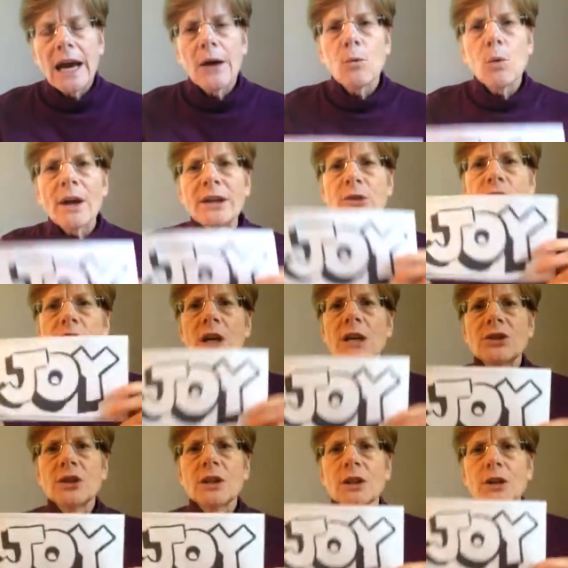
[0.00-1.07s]
And when you
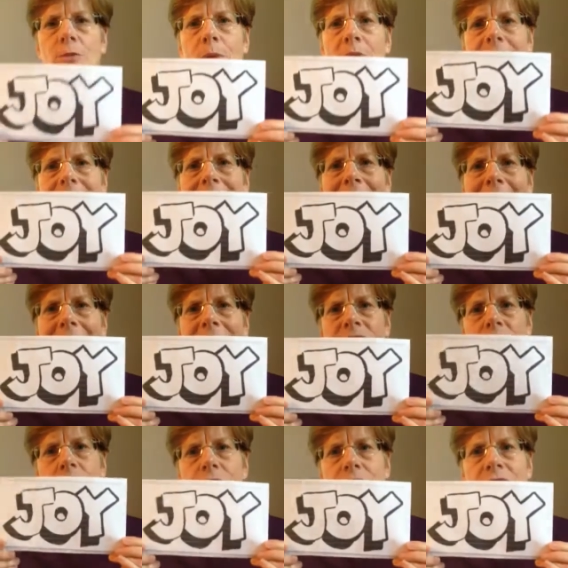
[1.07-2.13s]
touch it, you must
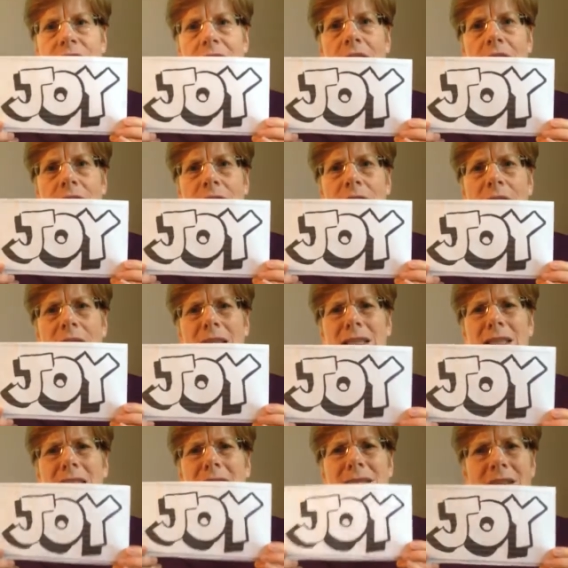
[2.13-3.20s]
ask yourself,
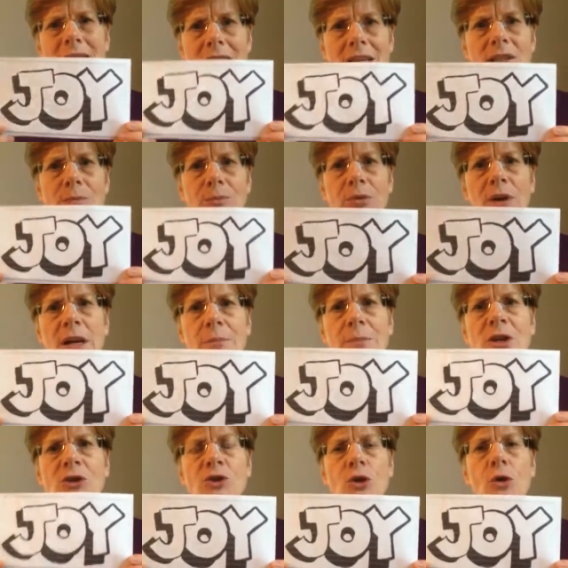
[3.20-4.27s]
does this bring
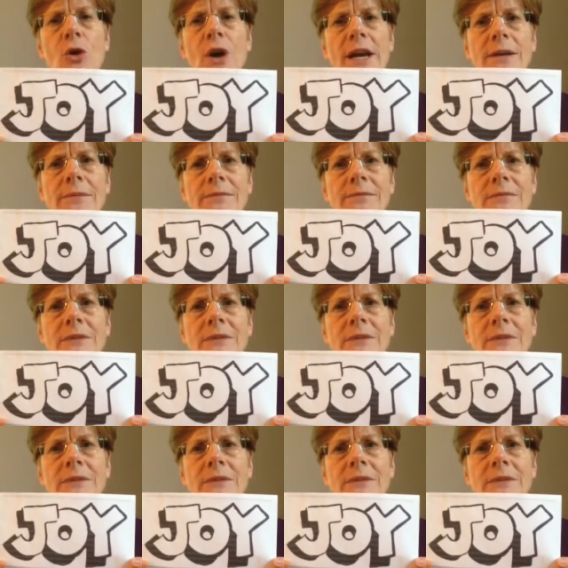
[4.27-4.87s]
me joy?